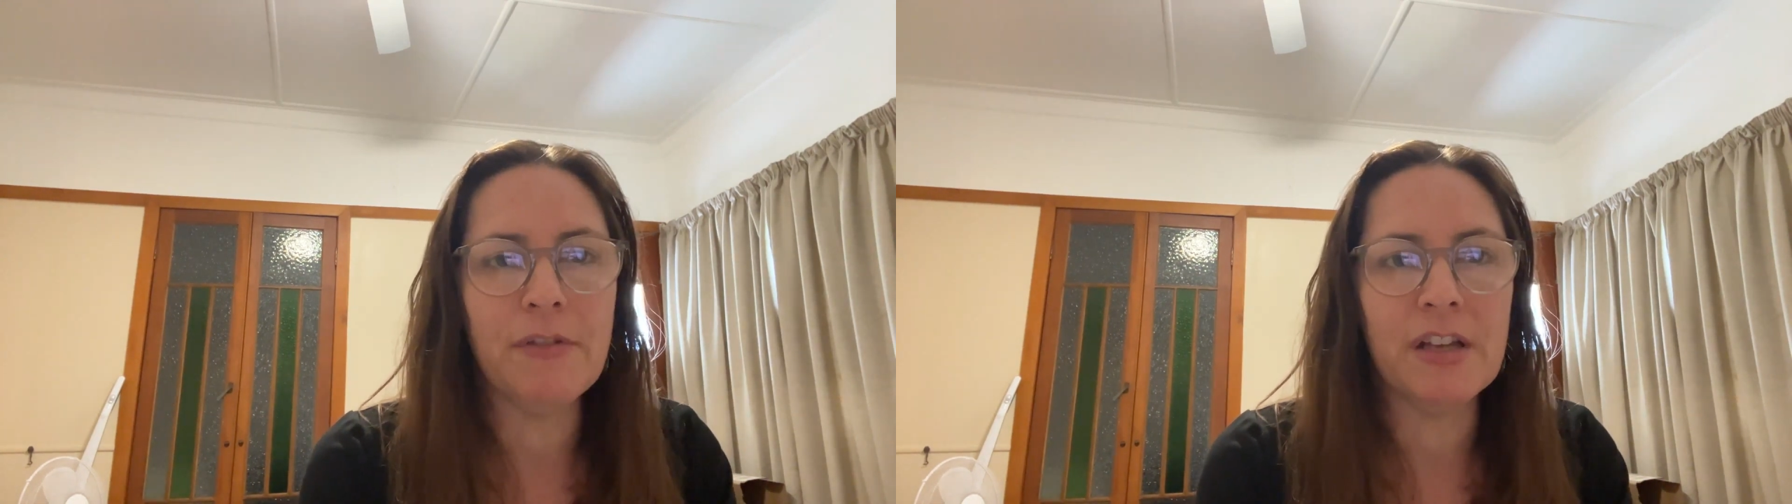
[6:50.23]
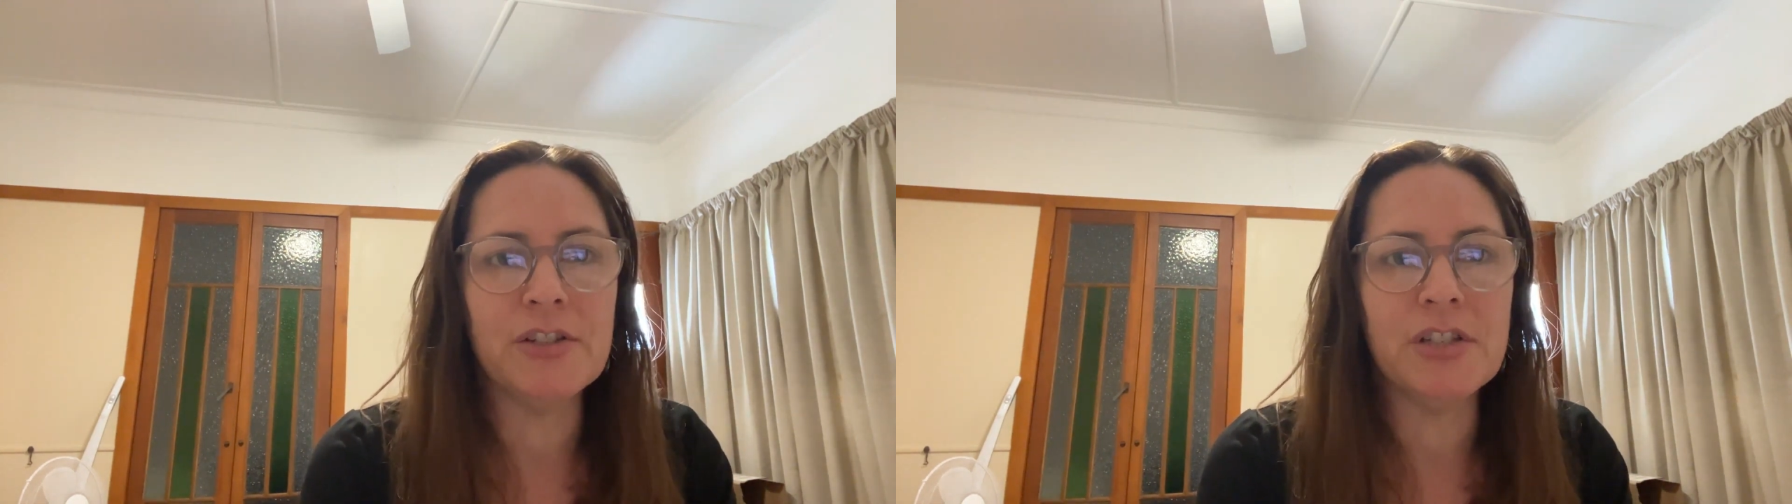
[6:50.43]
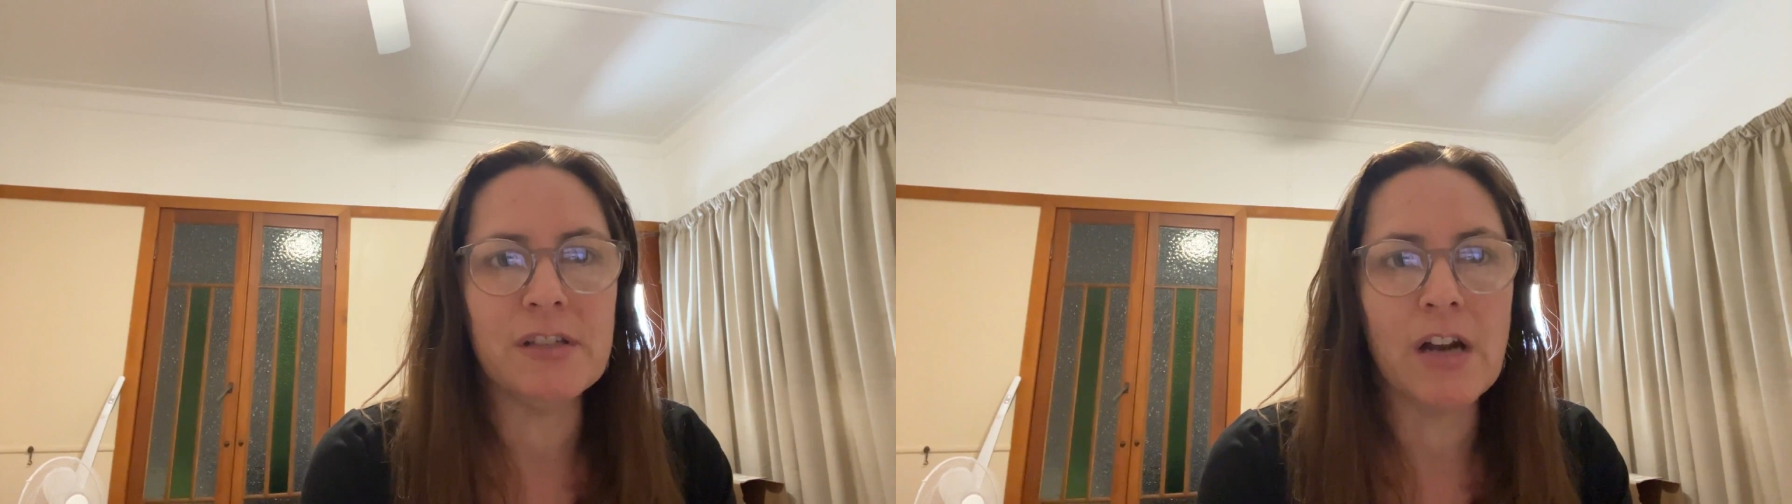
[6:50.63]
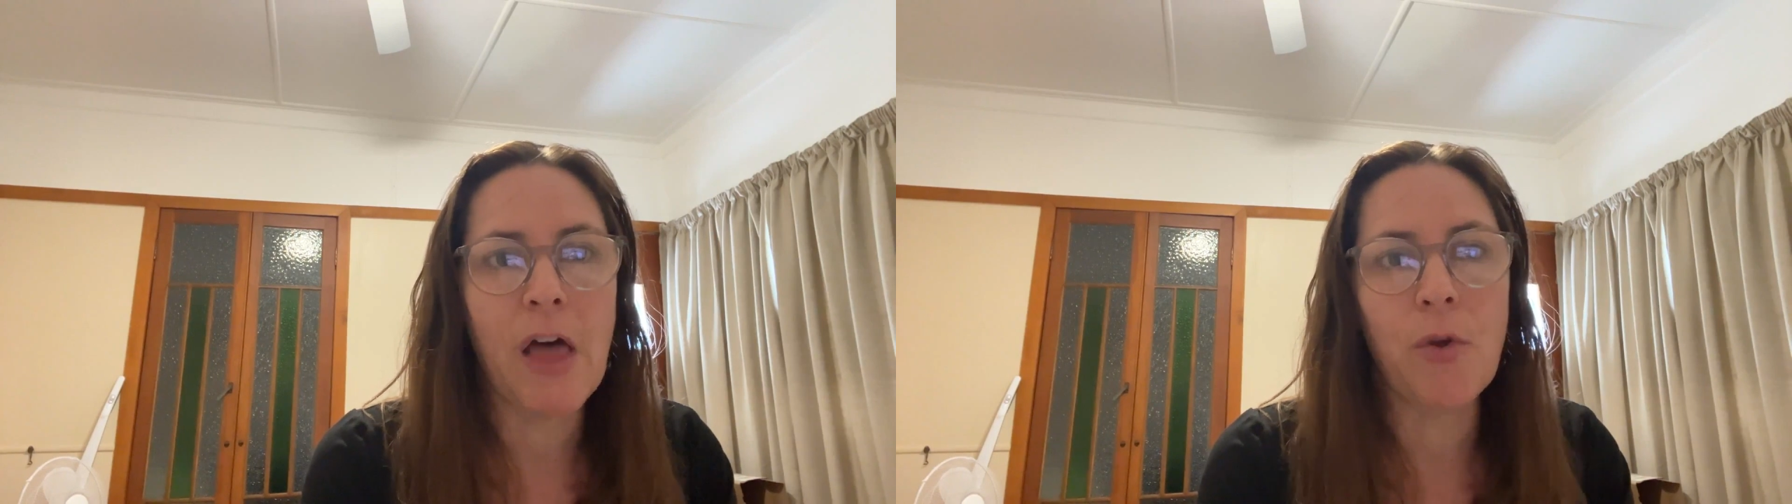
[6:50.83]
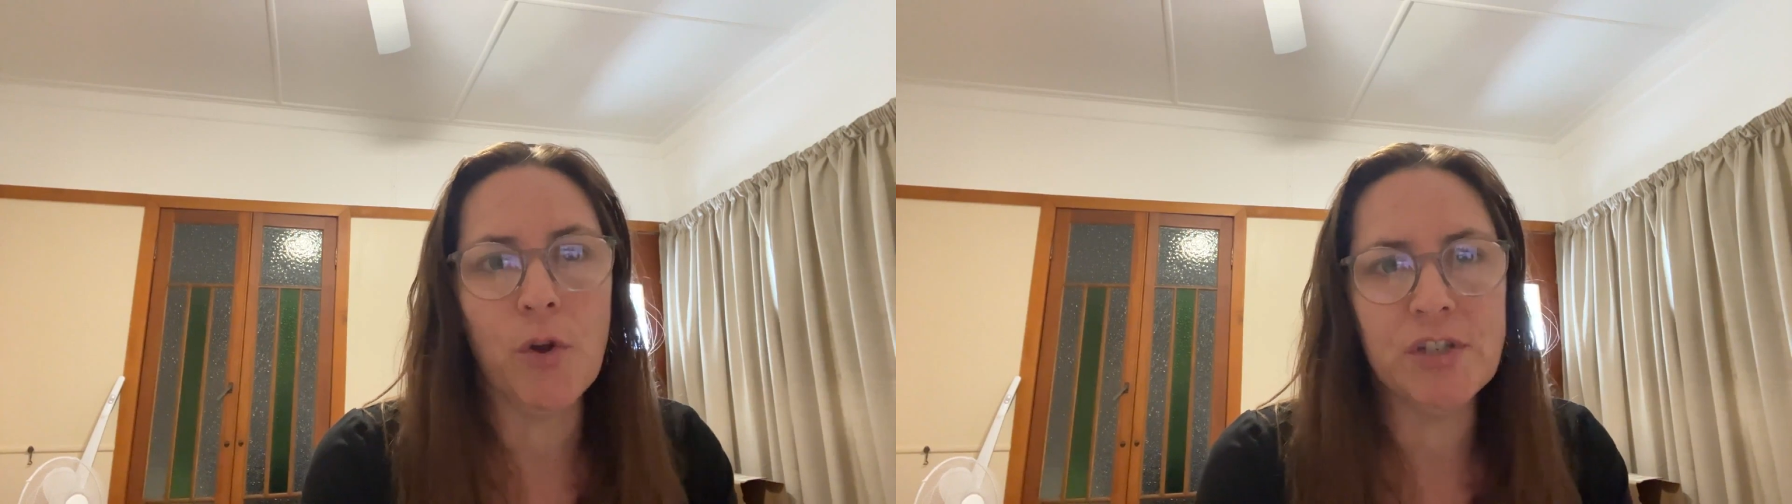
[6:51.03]
have allergies and
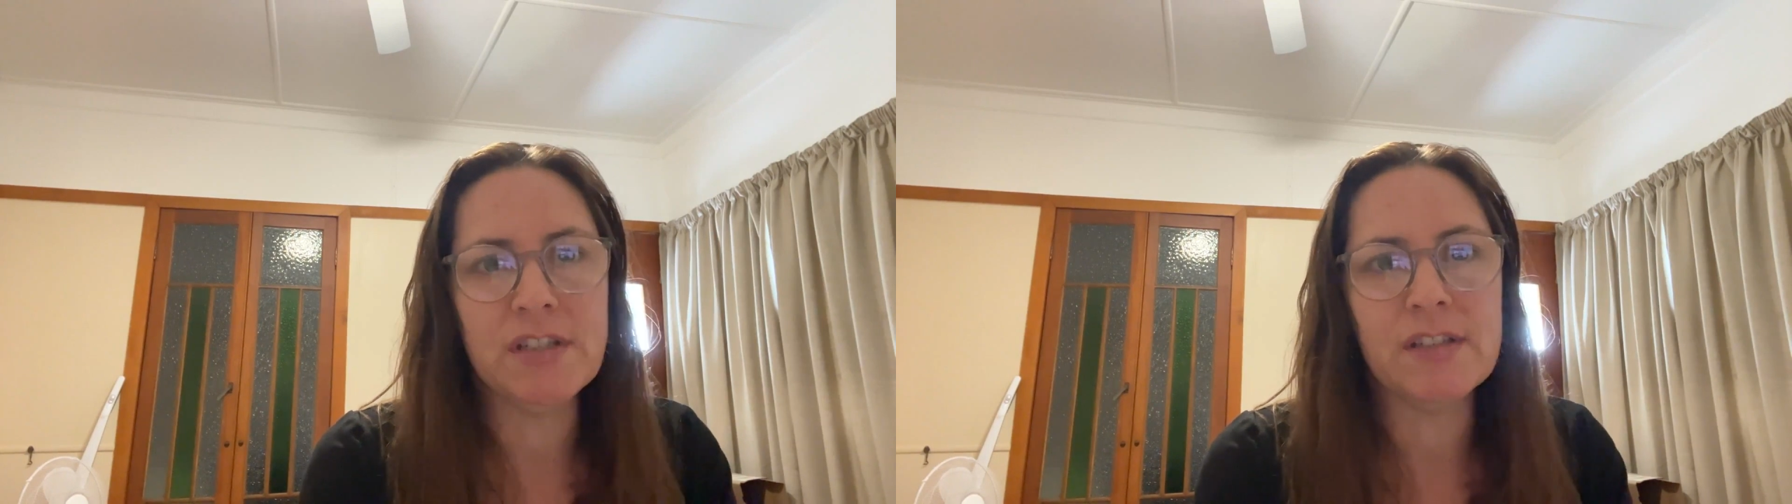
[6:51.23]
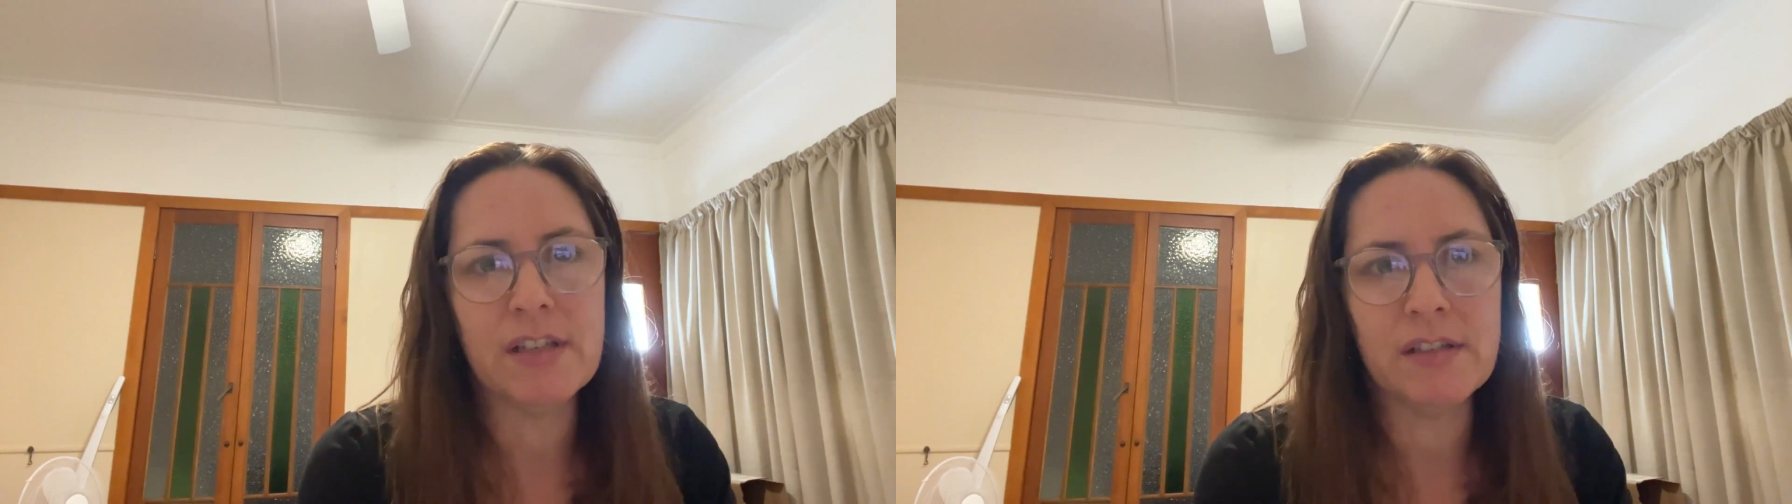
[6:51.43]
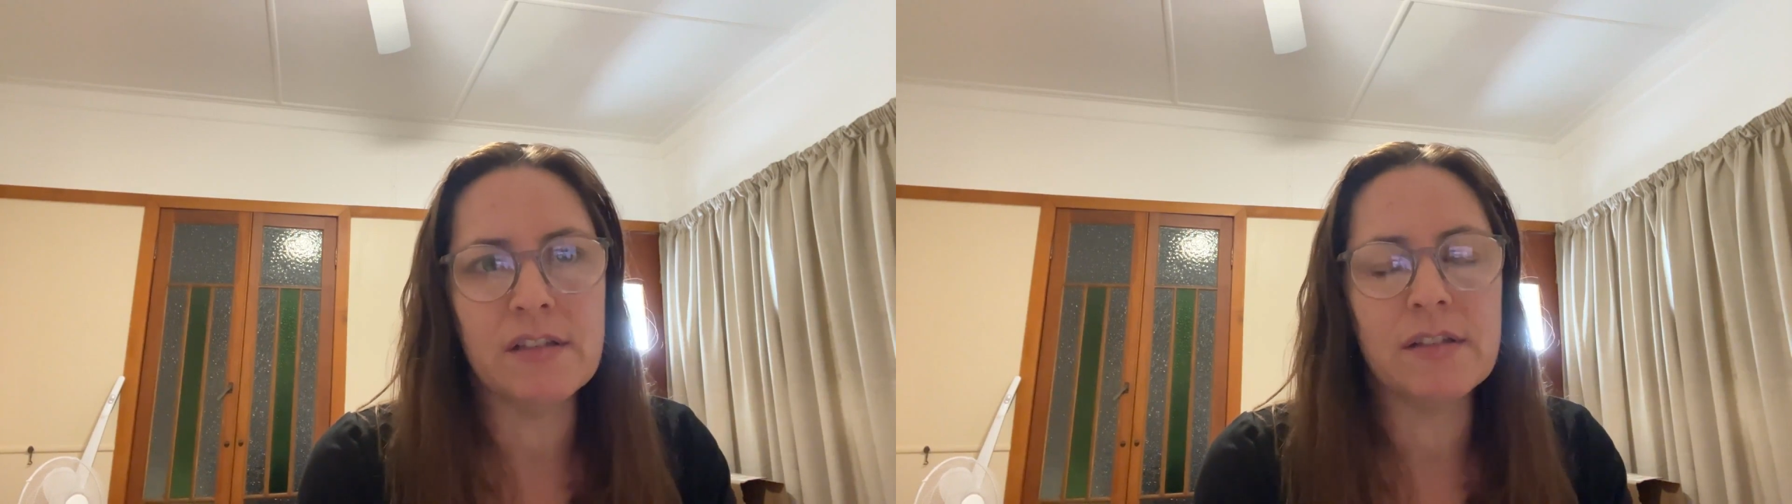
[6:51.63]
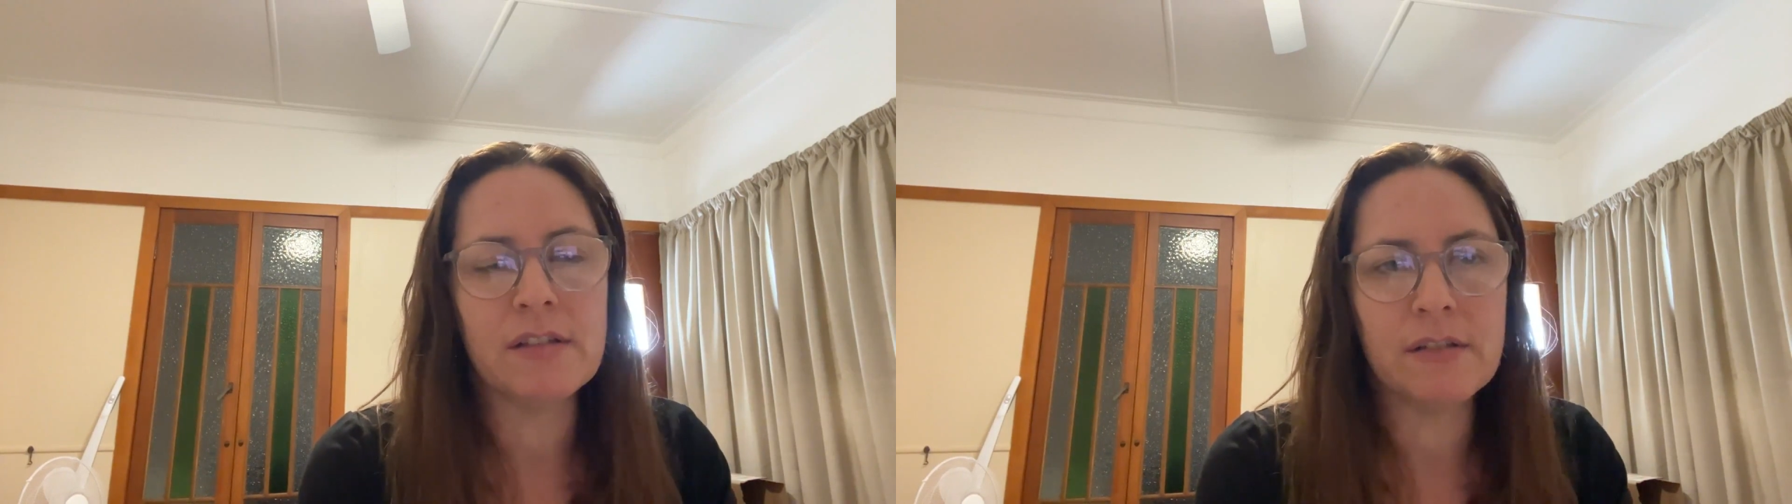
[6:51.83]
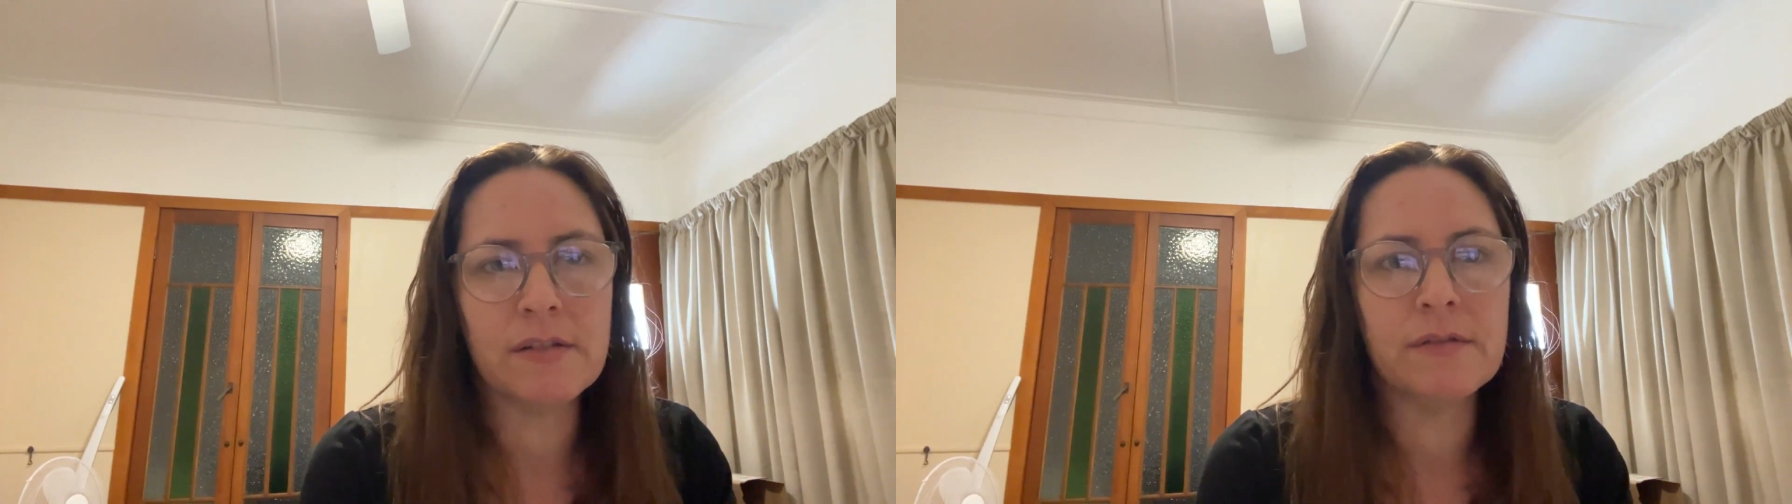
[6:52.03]
other allergic
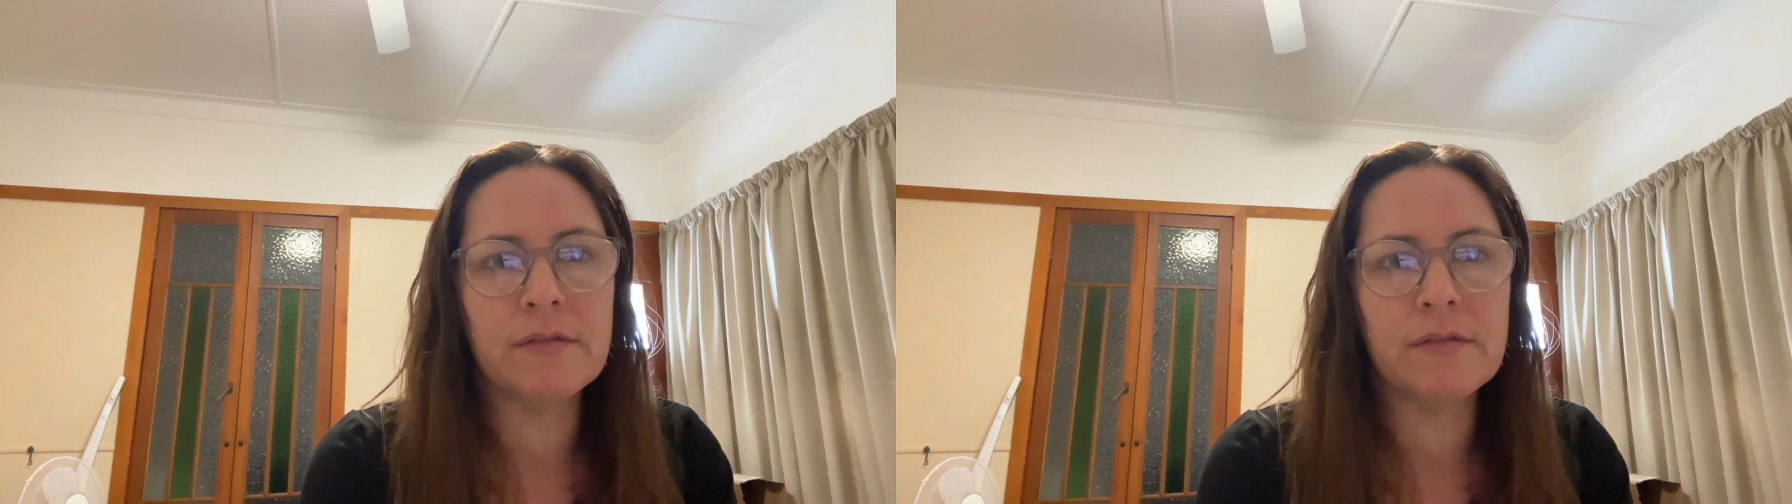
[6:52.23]
diseases.